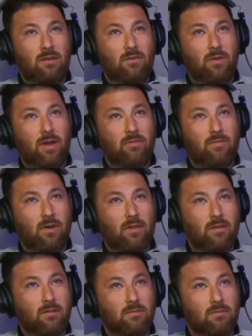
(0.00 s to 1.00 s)

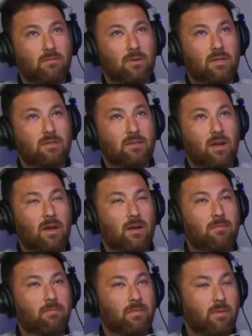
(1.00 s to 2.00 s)
grandfather was
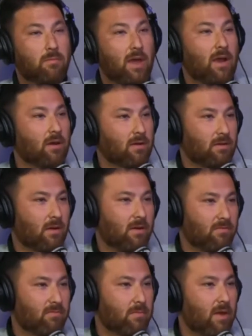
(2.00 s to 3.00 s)
the mayor
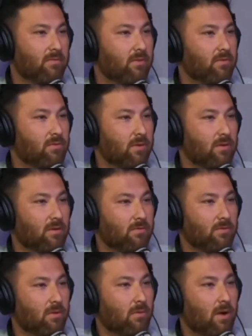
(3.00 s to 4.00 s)
of Medford
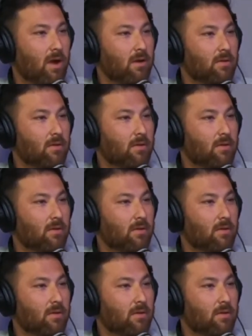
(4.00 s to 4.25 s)
for a while.